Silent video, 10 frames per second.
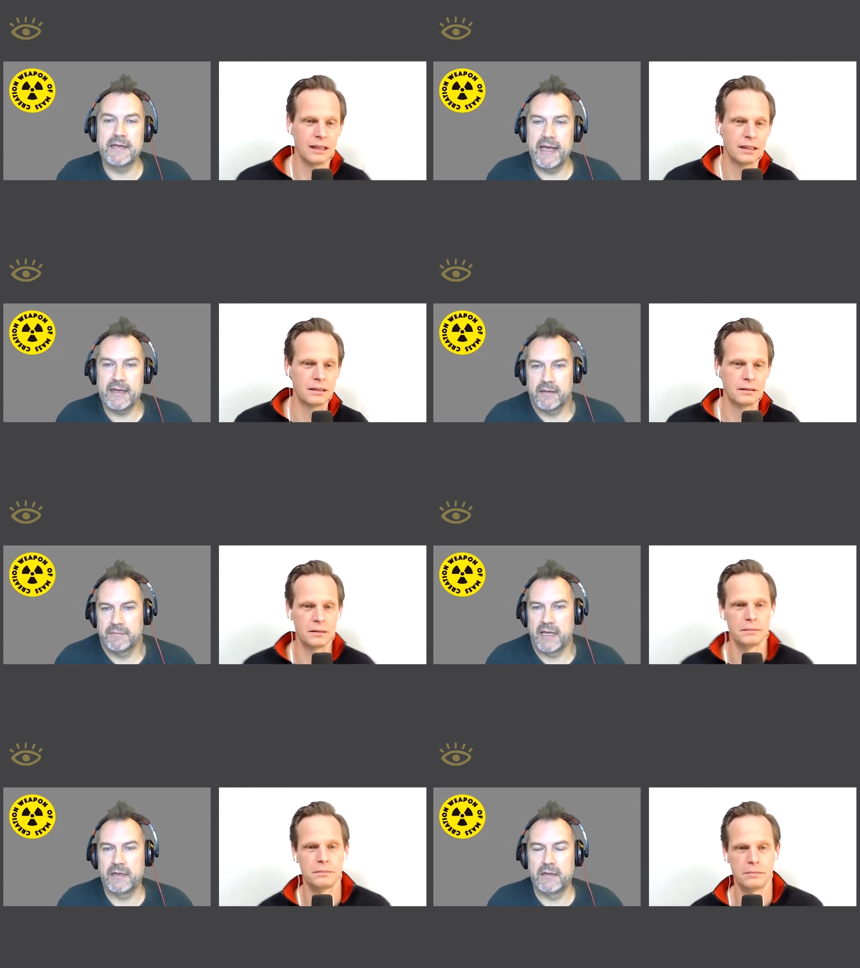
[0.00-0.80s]
Speaker 1: I had a,
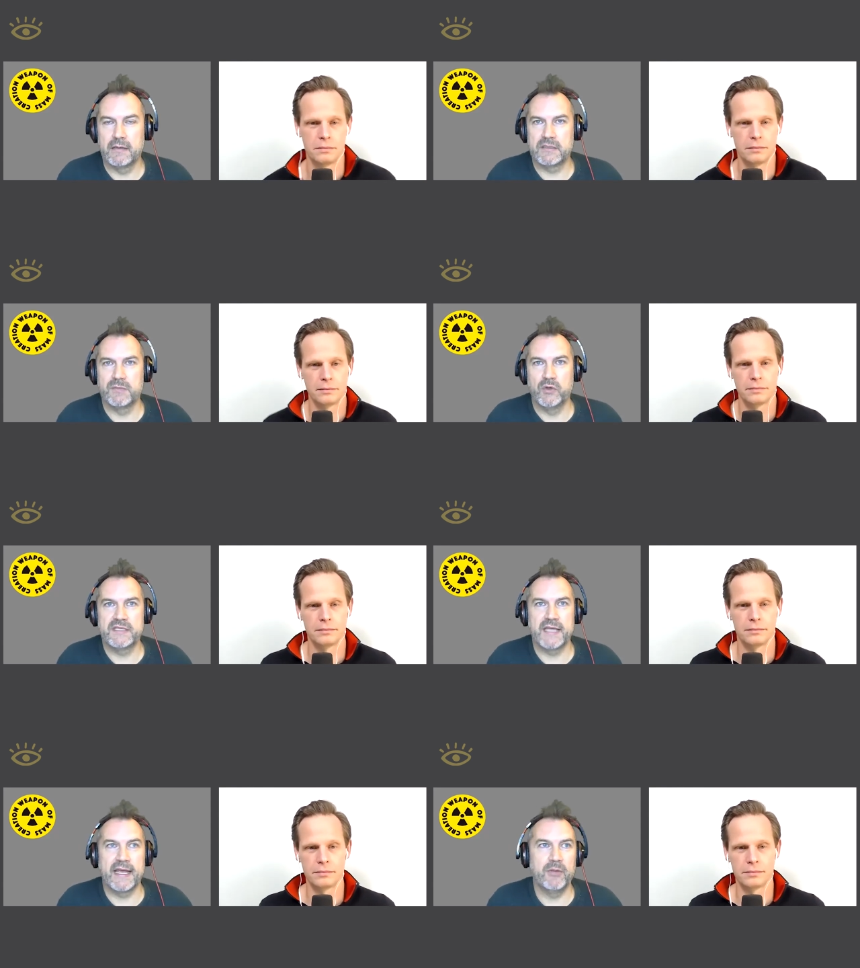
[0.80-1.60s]
I had a, a small
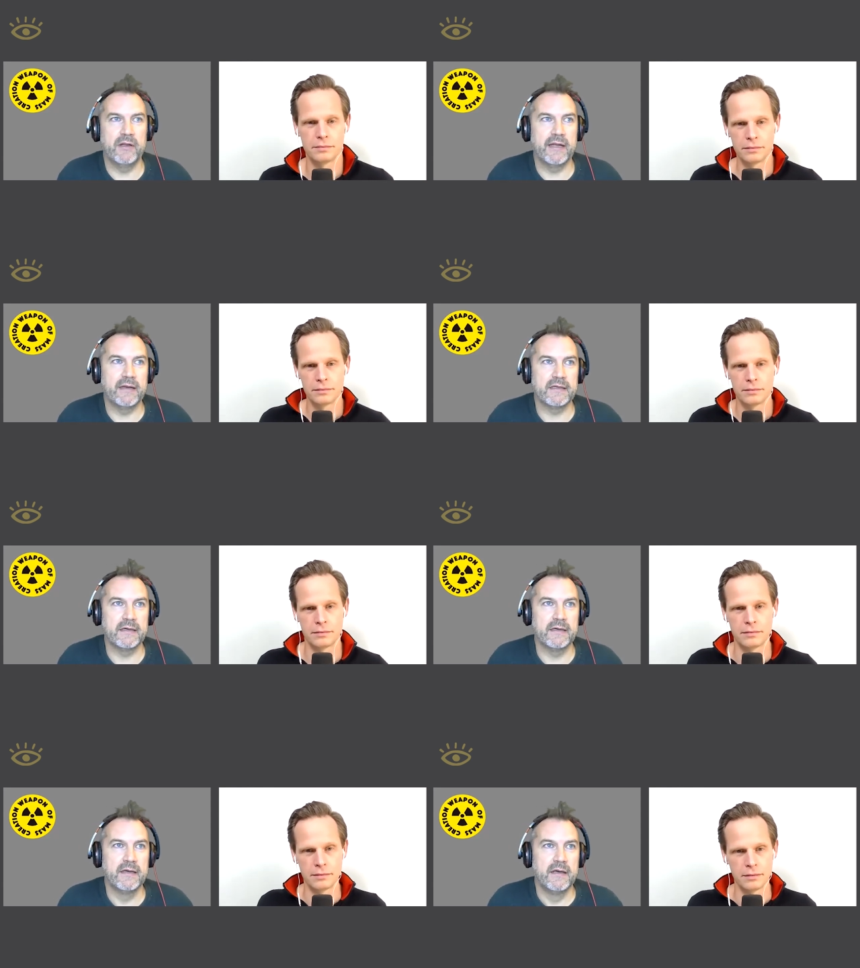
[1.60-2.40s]
stable and
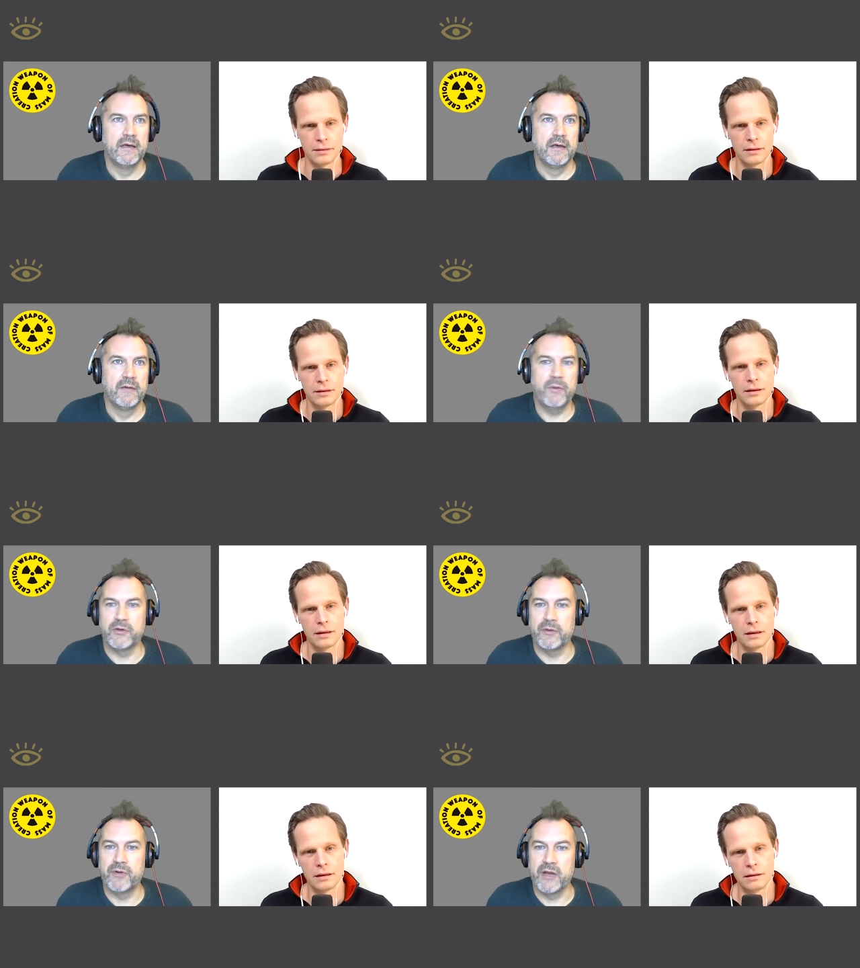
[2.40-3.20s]
uh, we were
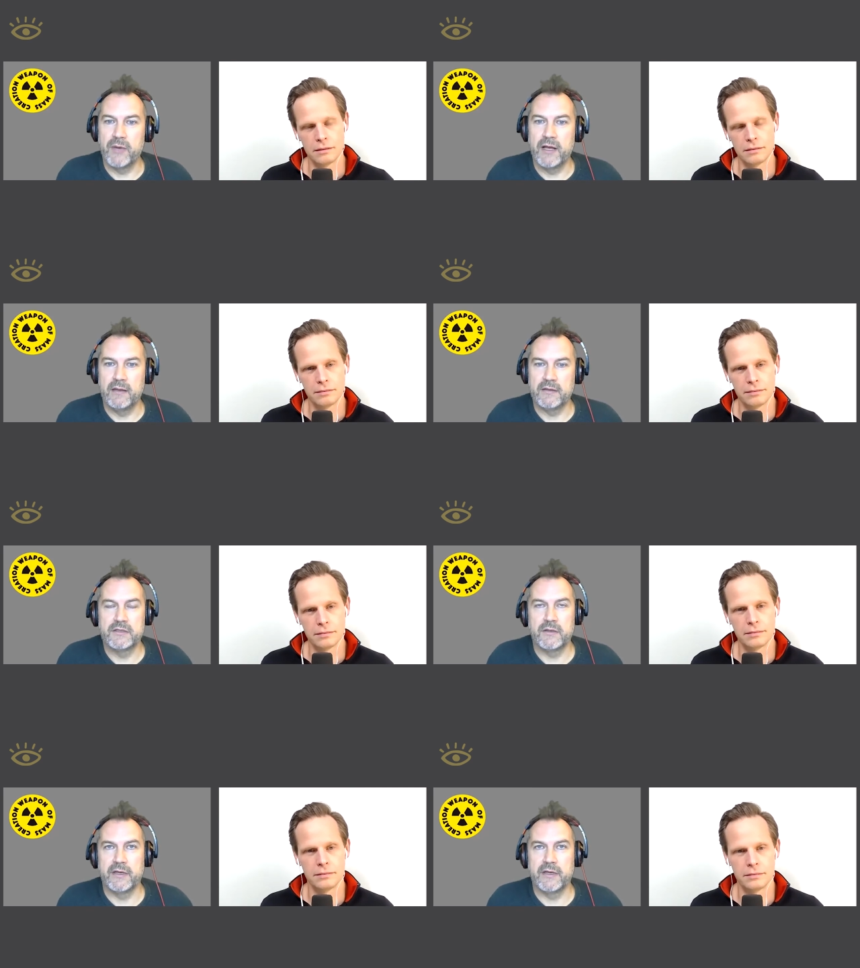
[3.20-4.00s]
doing pretty well. I was
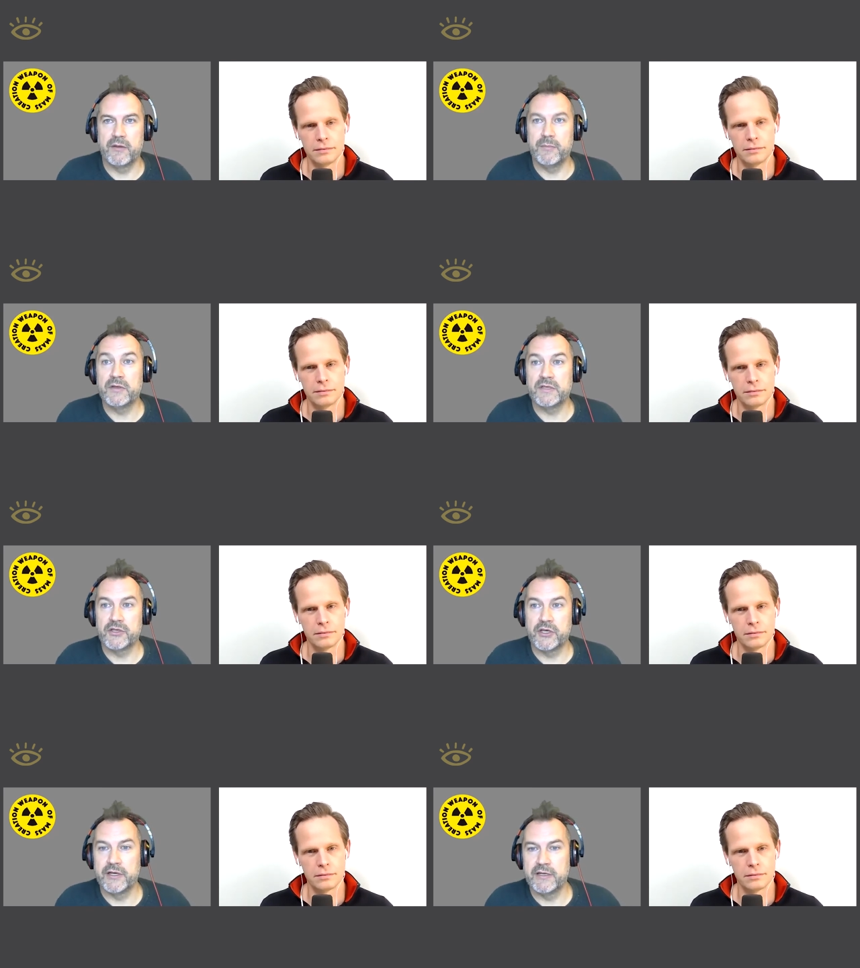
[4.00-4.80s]
doing a lot of music
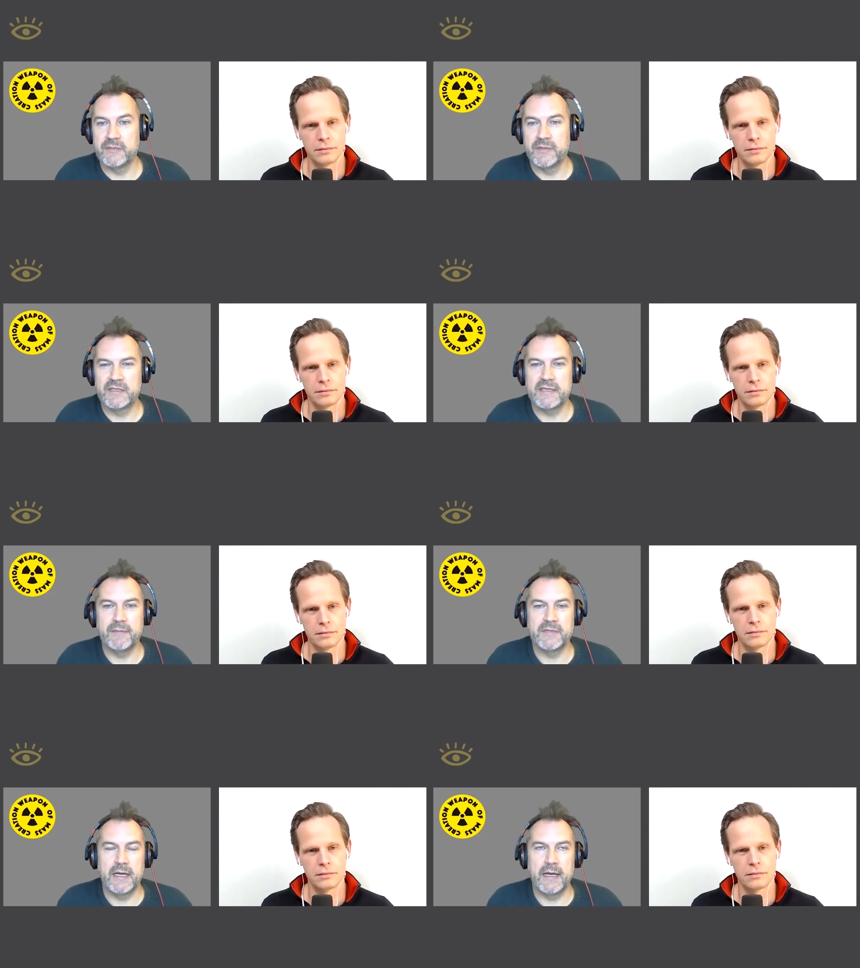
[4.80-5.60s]
journalism at the
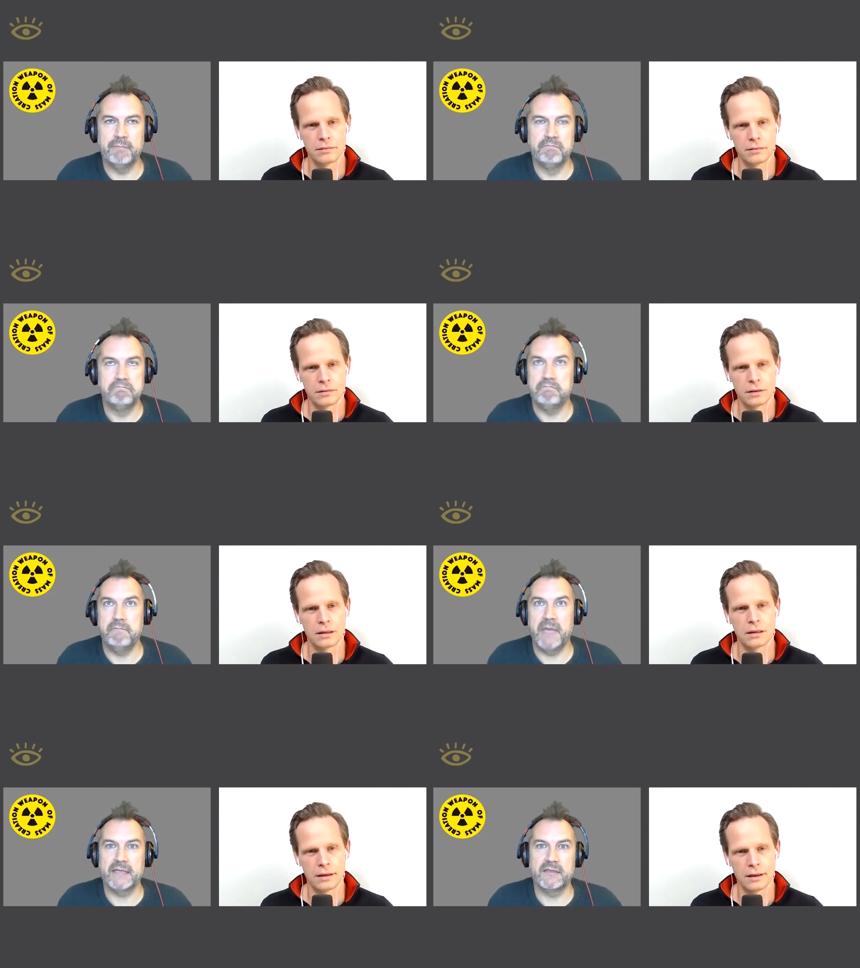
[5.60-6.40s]
same time.
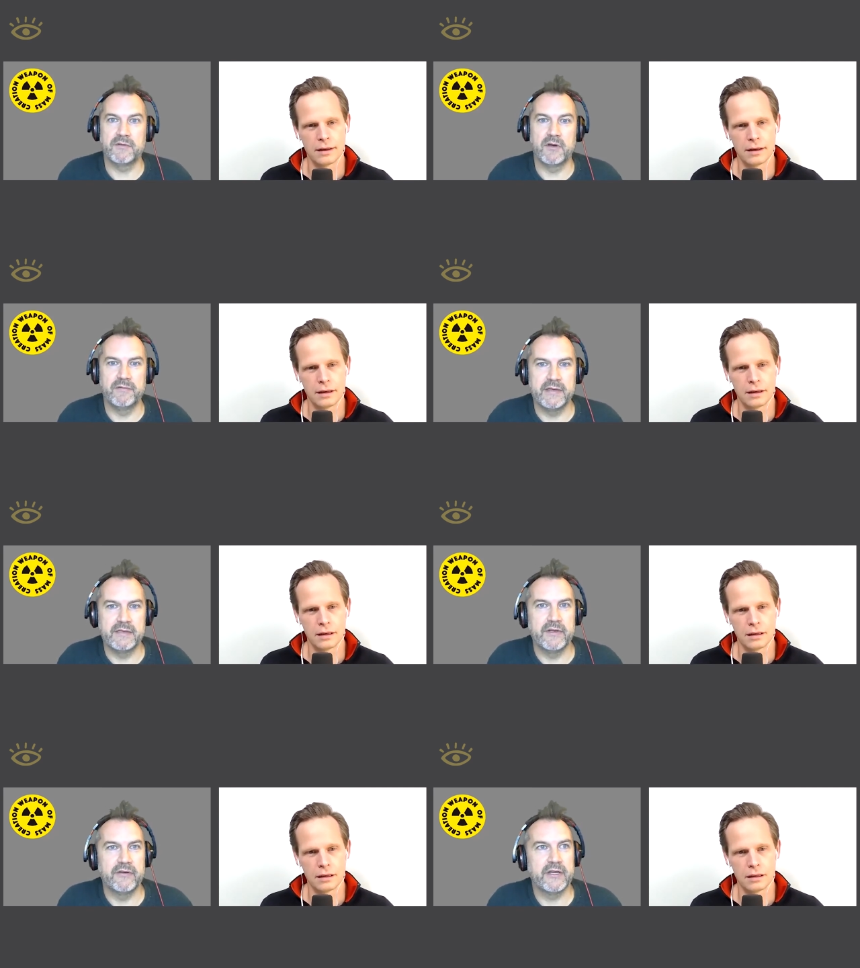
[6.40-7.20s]
Massive conflict
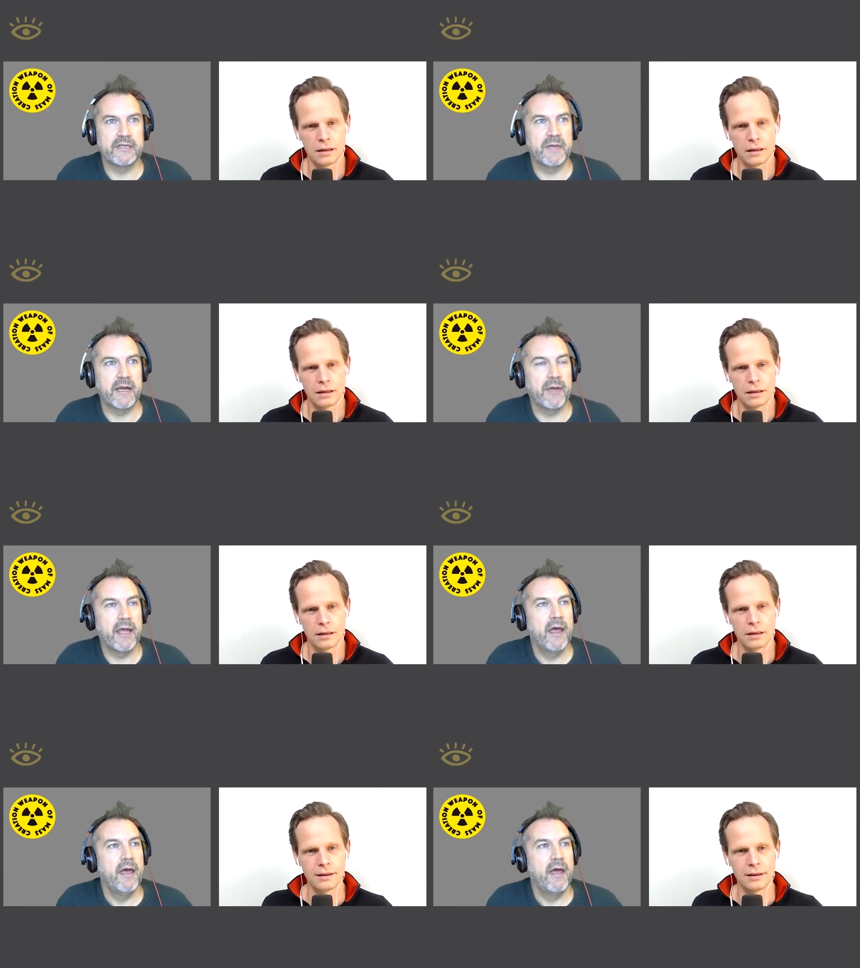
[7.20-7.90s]
of interest, but anyway.